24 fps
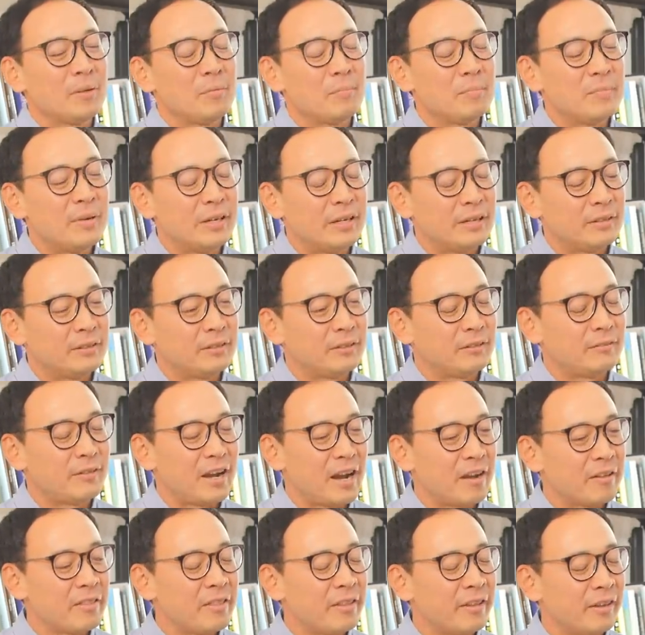But
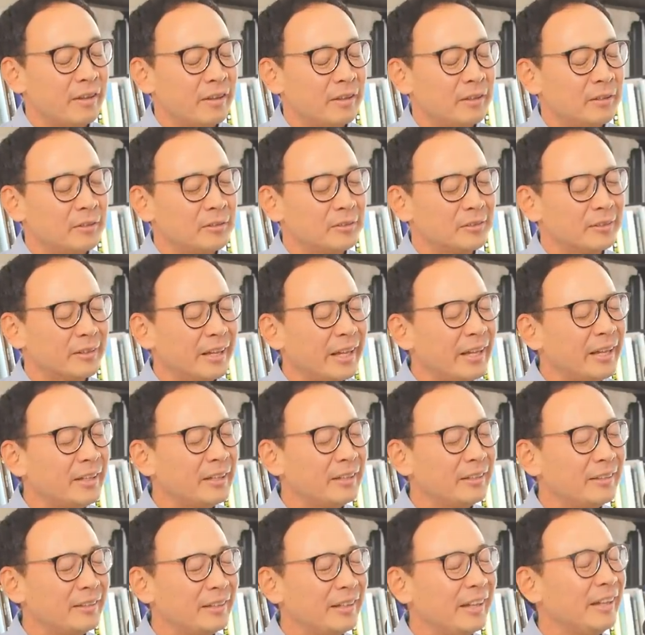around the
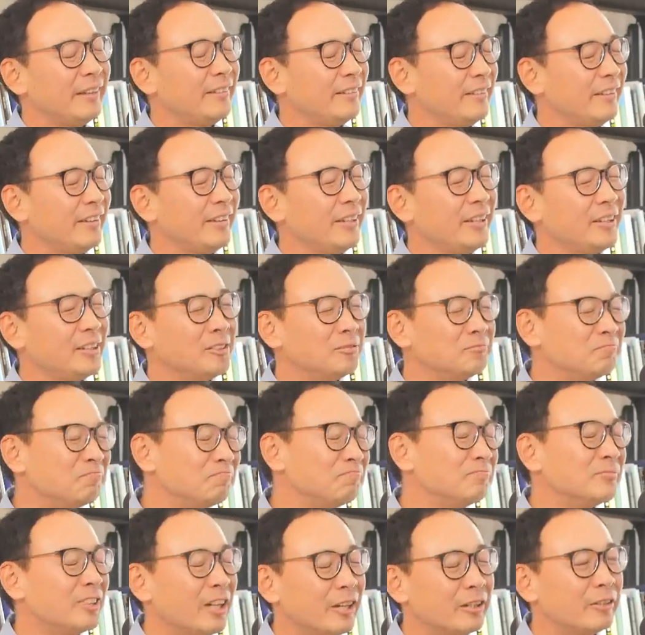late
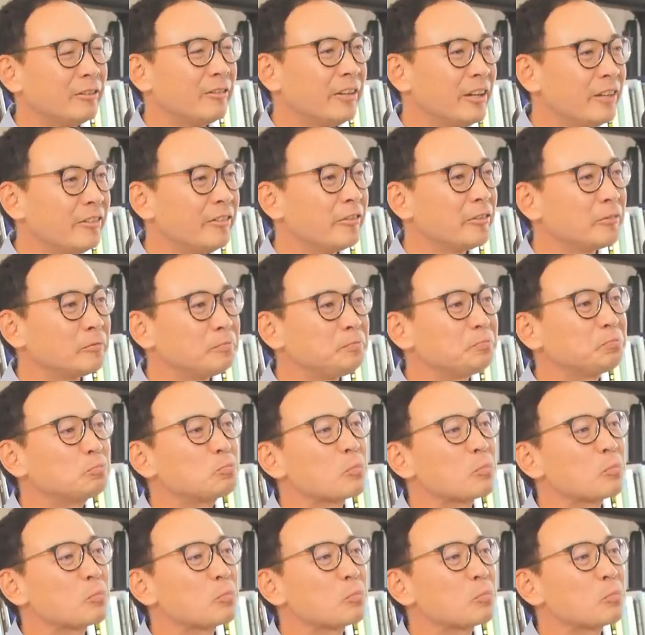1800s,